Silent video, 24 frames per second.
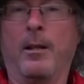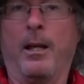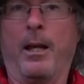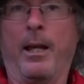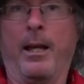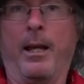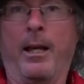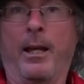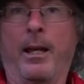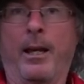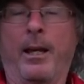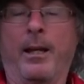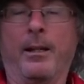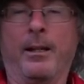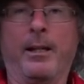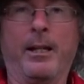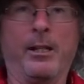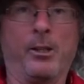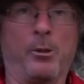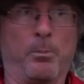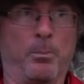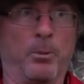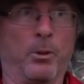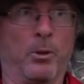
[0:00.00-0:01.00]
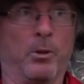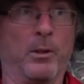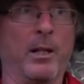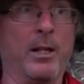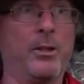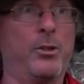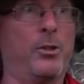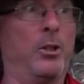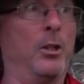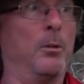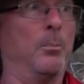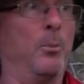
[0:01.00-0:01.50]
And it's
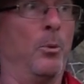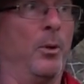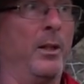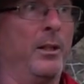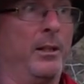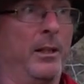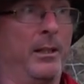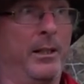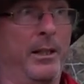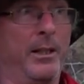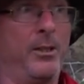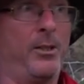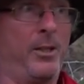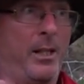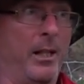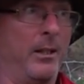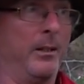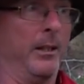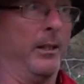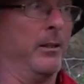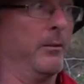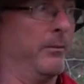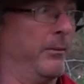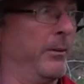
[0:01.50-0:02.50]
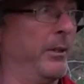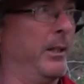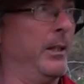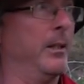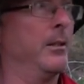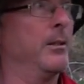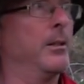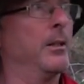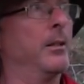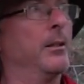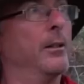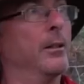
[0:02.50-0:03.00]
progressed to the point that they sell it for the
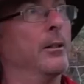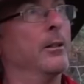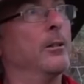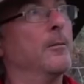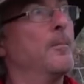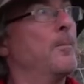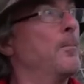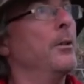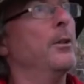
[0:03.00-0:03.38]
interior.